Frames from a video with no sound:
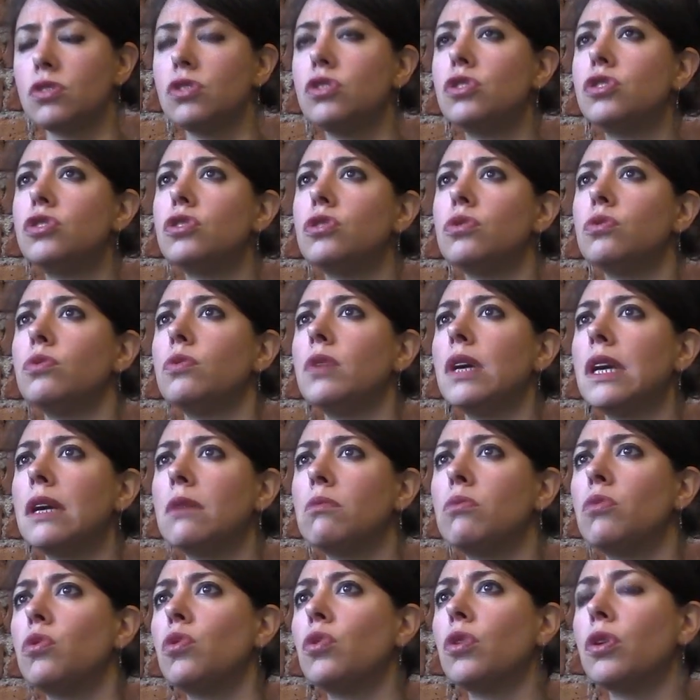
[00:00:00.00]

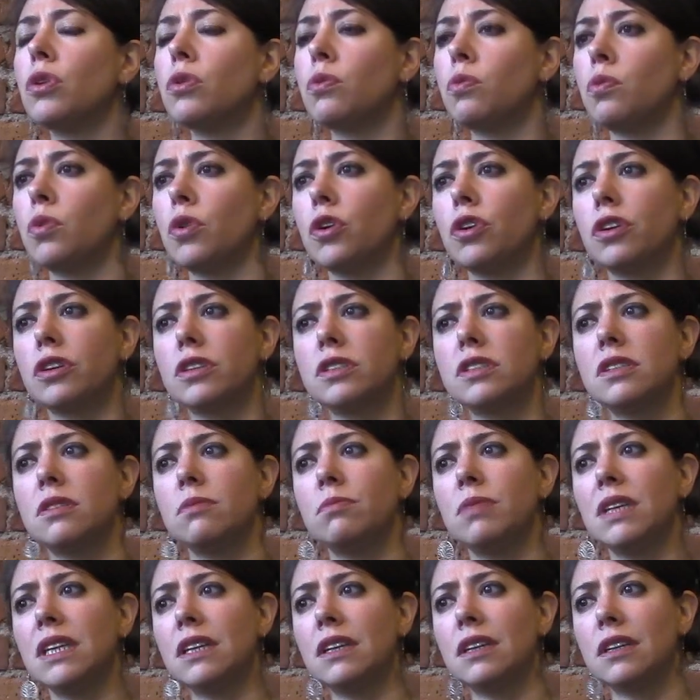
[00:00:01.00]
doing more work to
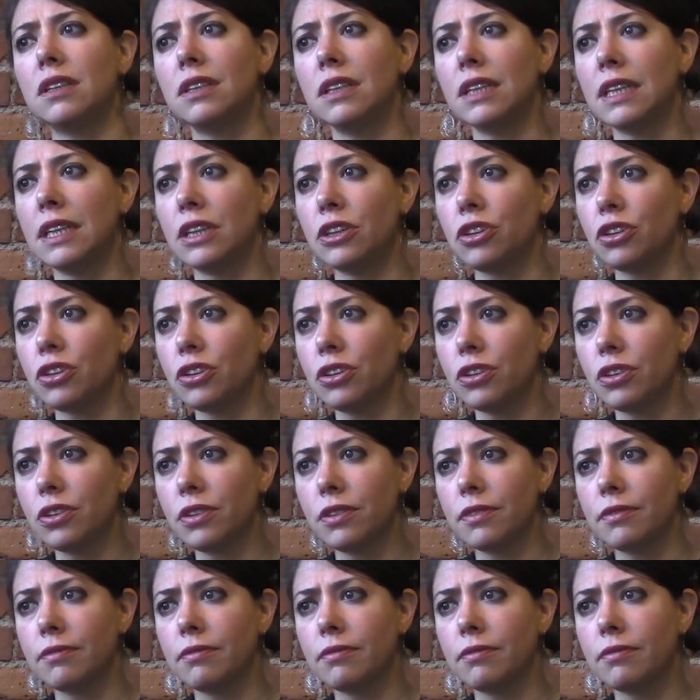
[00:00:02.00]
be clear